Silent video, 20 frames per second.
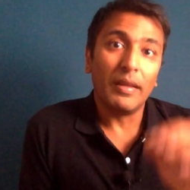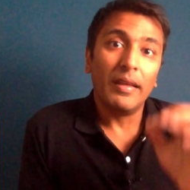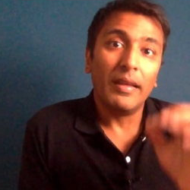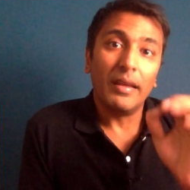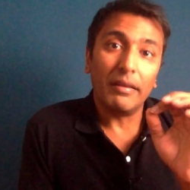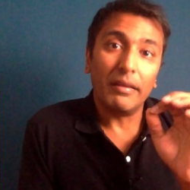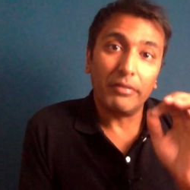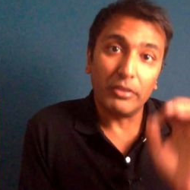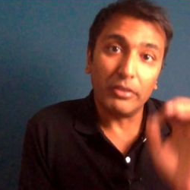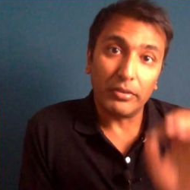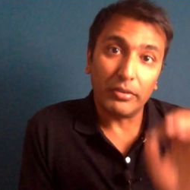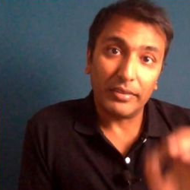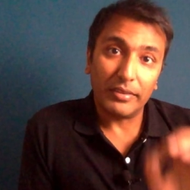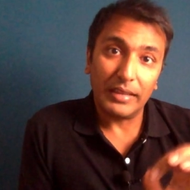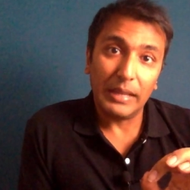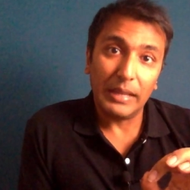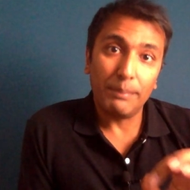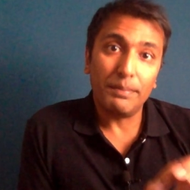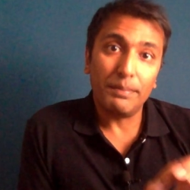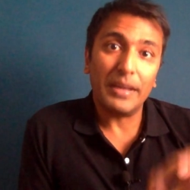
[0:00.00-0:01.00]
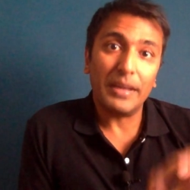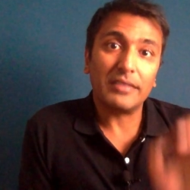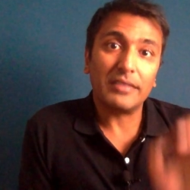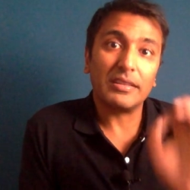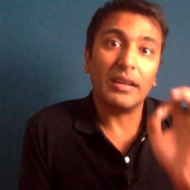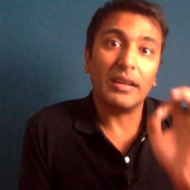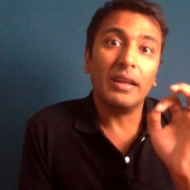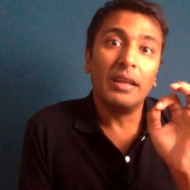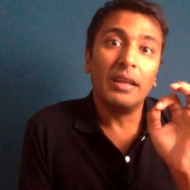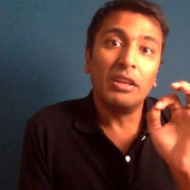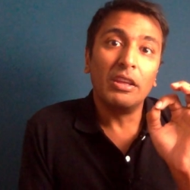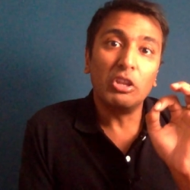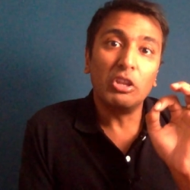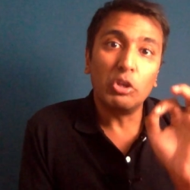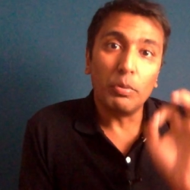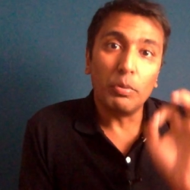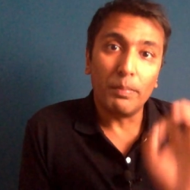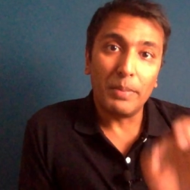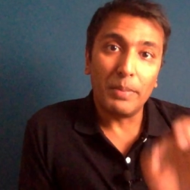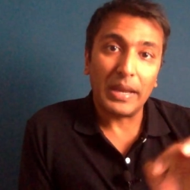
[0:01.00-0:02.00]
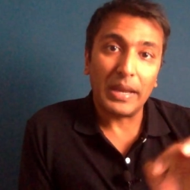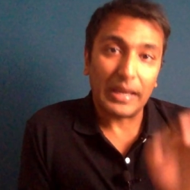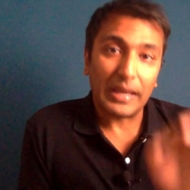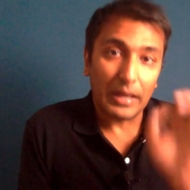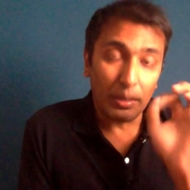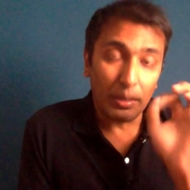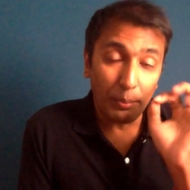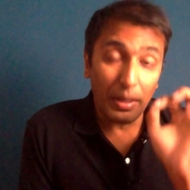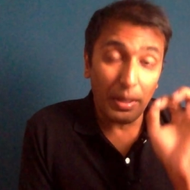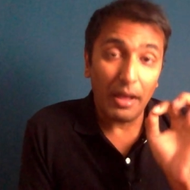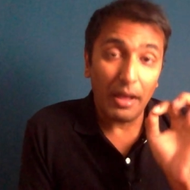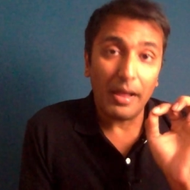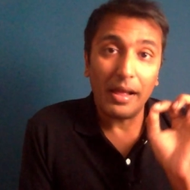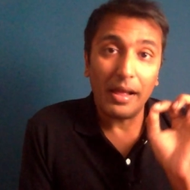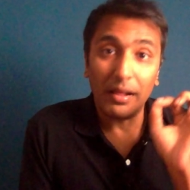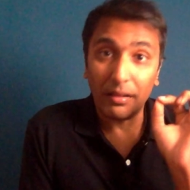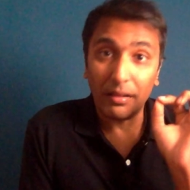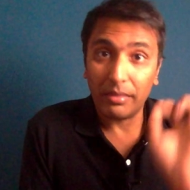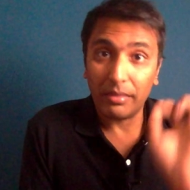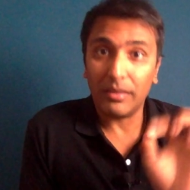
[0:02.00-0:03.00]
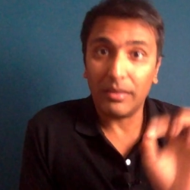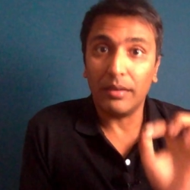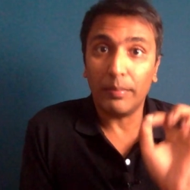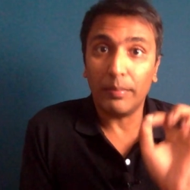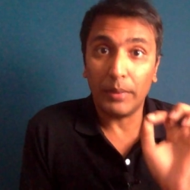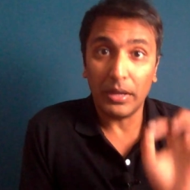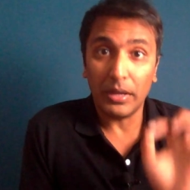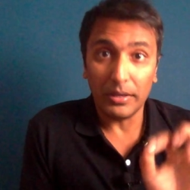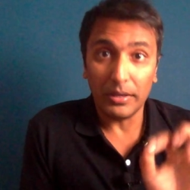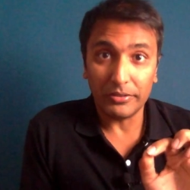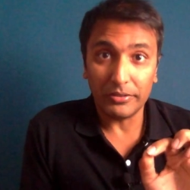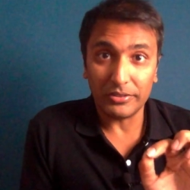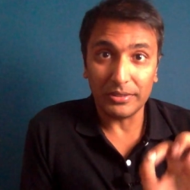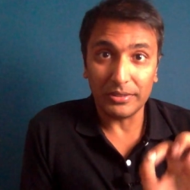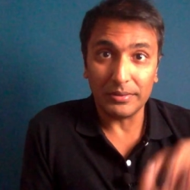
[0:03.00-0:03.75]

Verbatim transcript: If you sleep better, you become a healthier person.